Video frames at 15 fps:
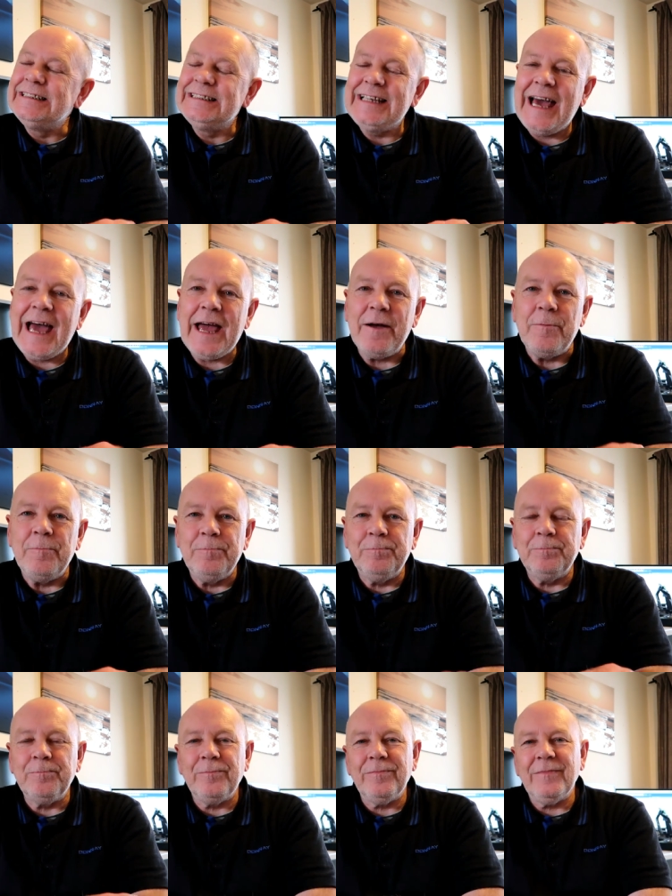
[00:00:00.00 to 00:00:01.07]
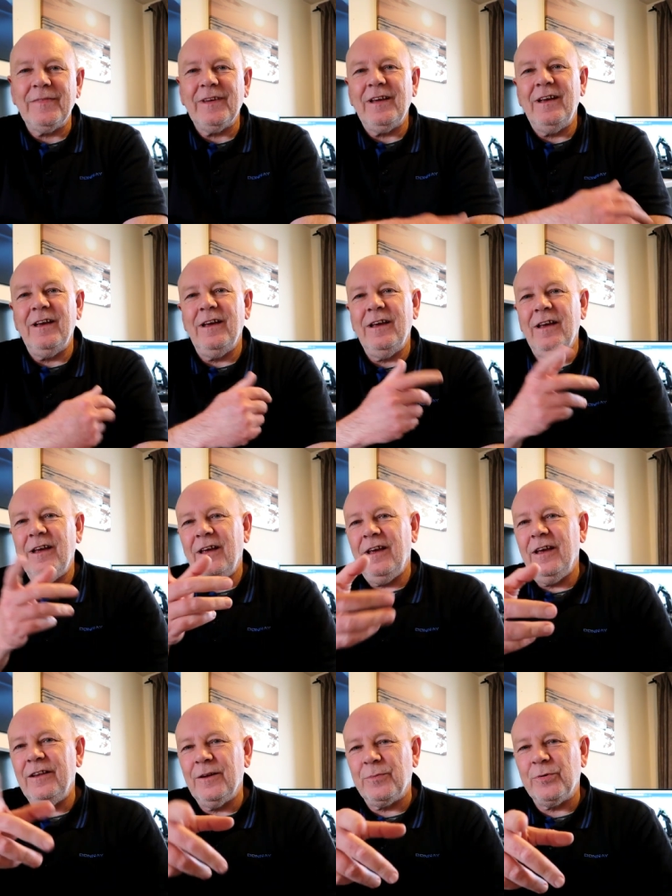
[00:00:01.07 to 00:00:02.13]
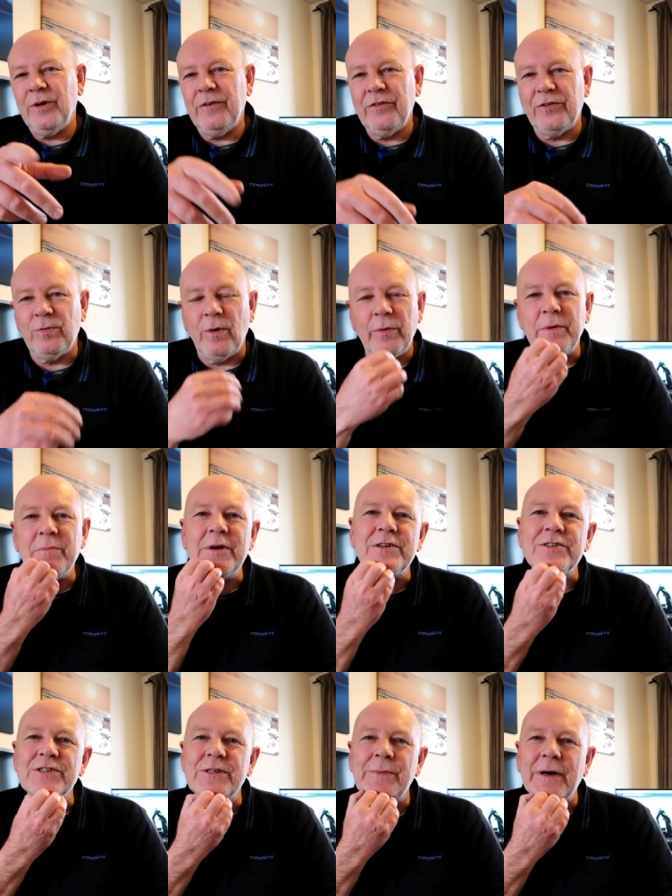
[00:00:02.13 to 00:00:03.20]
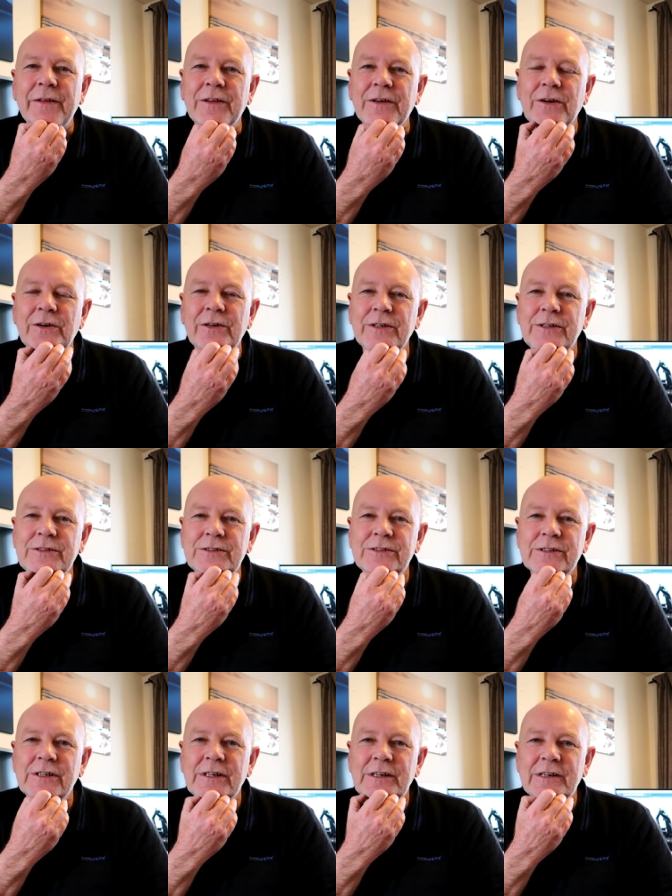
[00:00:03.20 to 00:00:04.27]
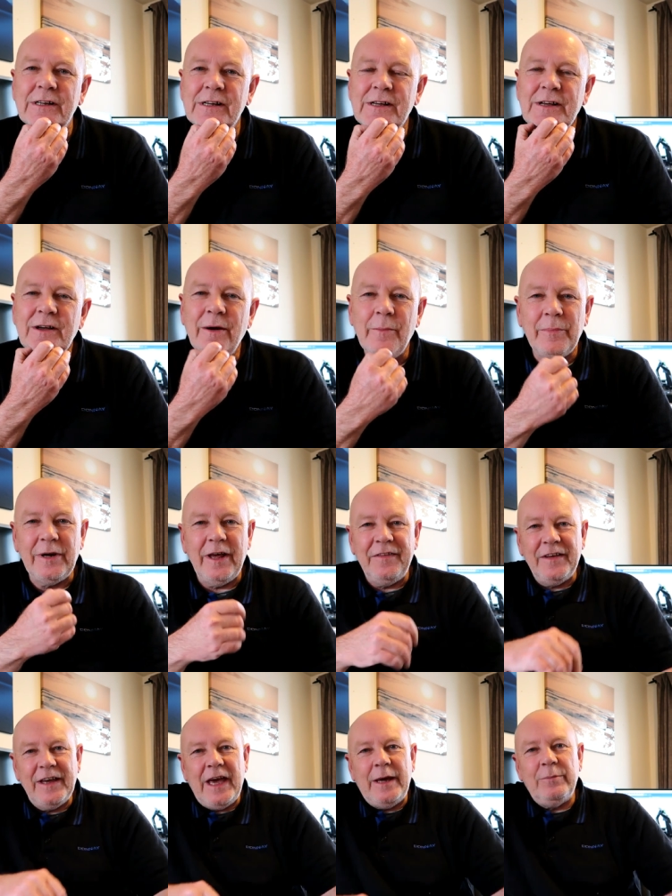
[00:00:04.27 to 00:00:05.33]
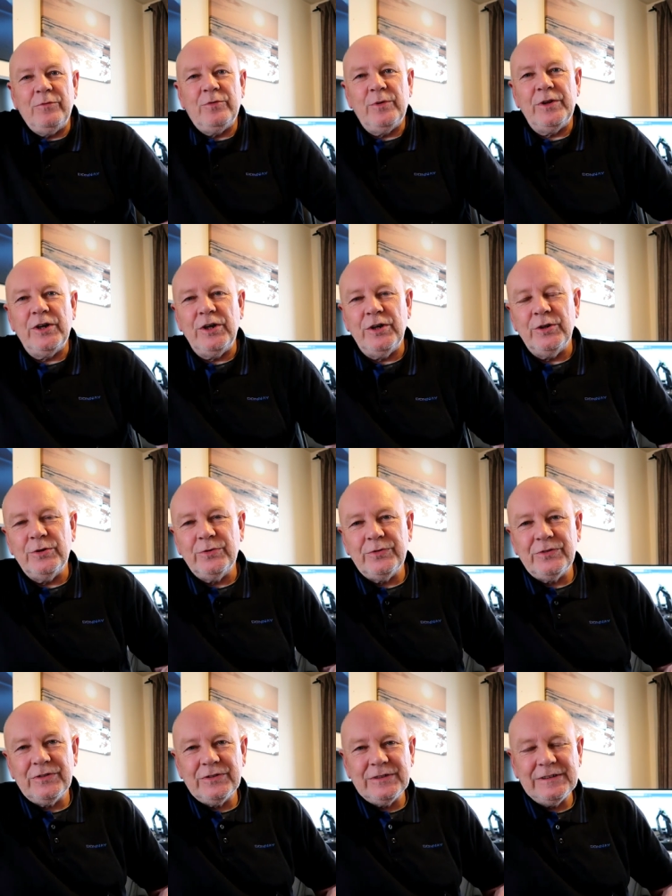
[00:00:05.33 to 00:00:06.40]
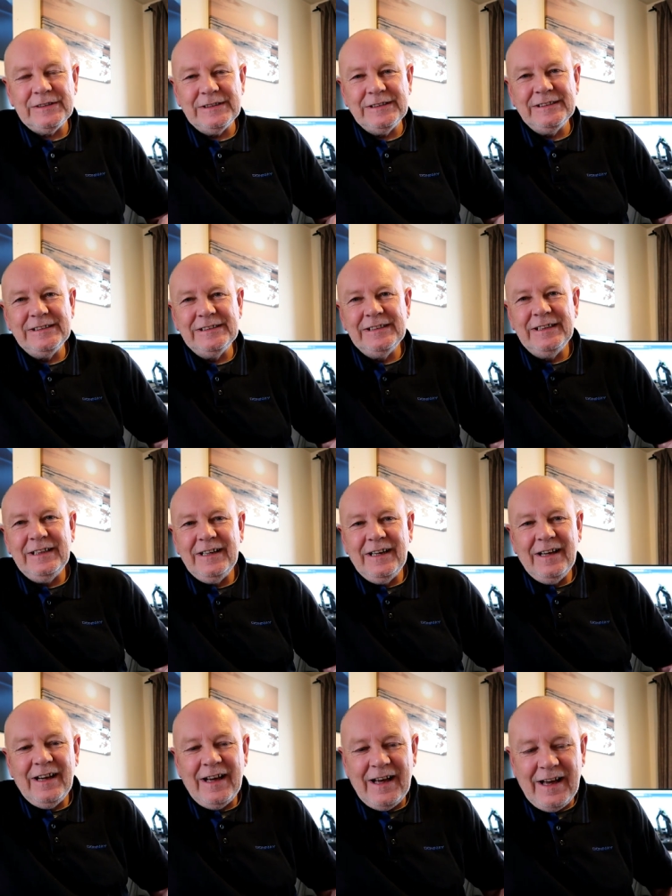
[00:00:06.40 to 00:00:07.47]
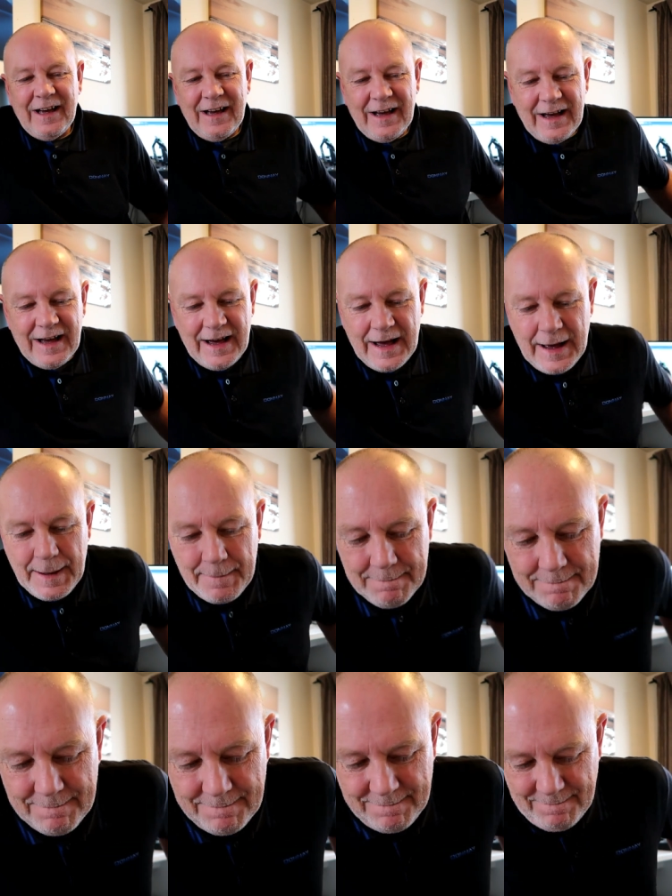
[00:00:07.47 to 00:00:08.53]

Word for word: now in the previous one we mentioned about the guys uh, playing the games with the girls um,